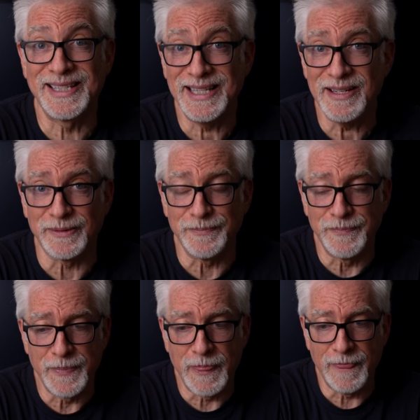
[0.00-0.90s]
steal.
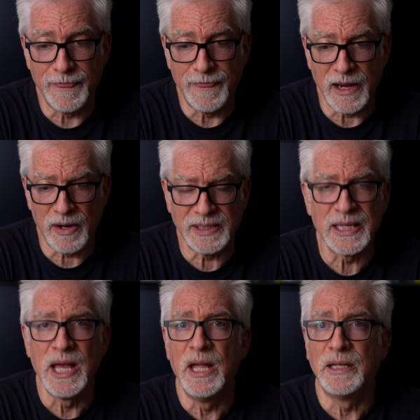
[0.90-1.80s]
There is
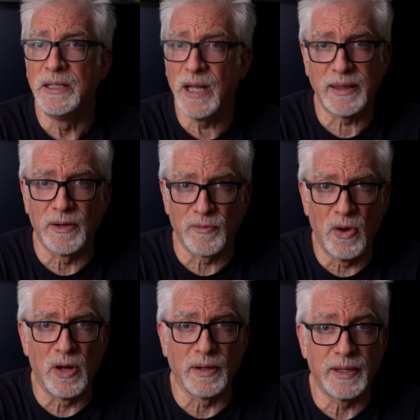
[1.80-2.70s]
nothing
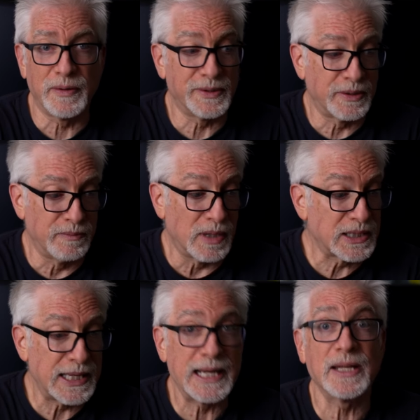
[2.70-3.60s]
wrong, there is
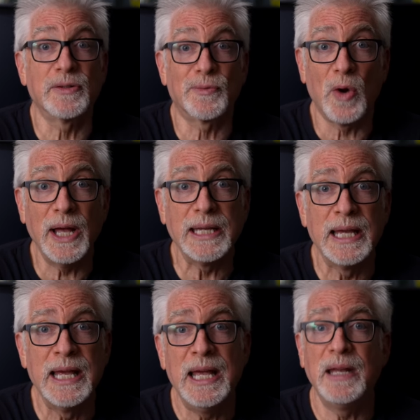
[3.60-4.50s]
much that is right,
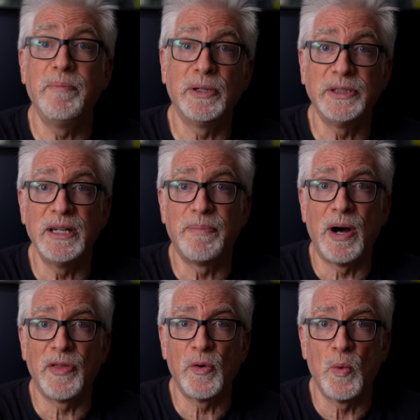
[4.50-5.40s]
in building
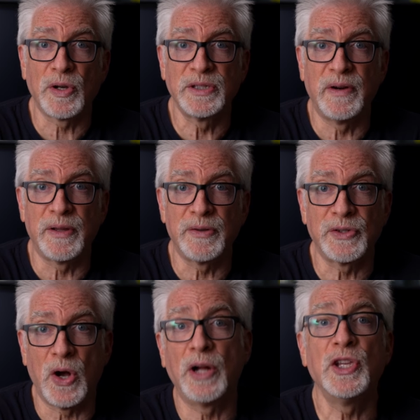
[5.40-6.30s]
upon the works of
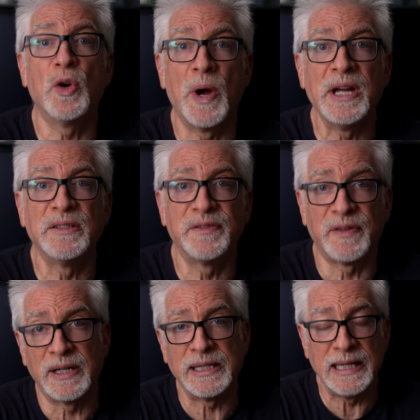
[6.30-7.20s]
others on your way to
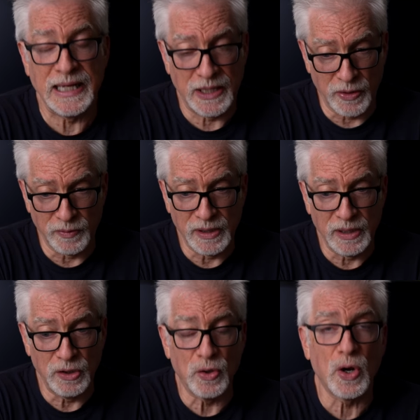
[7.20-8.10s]
finding and
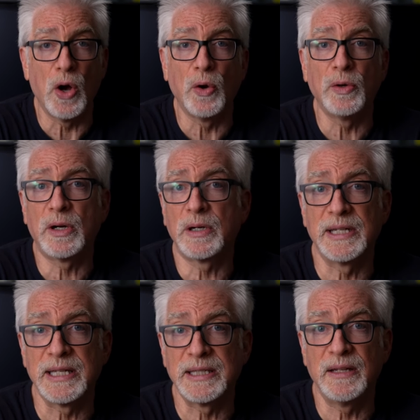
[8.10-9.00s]
honing your own
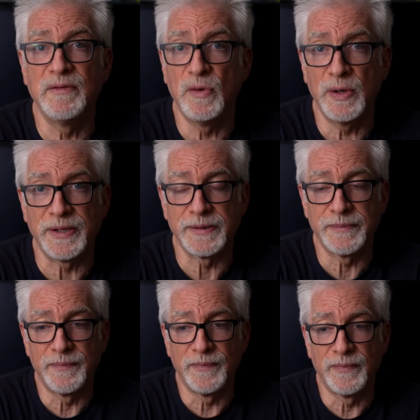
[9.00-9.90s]
artistic voice.
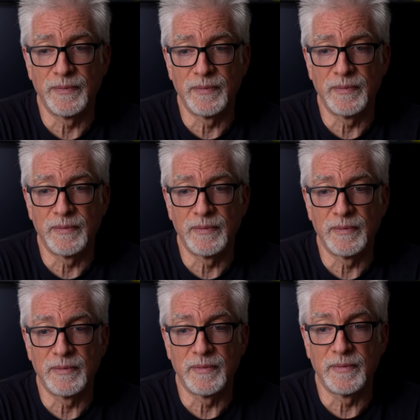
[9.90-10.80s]

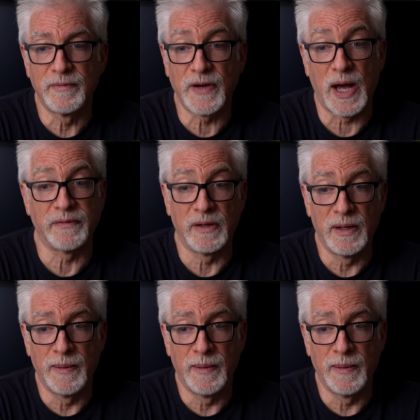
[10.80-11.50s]
5.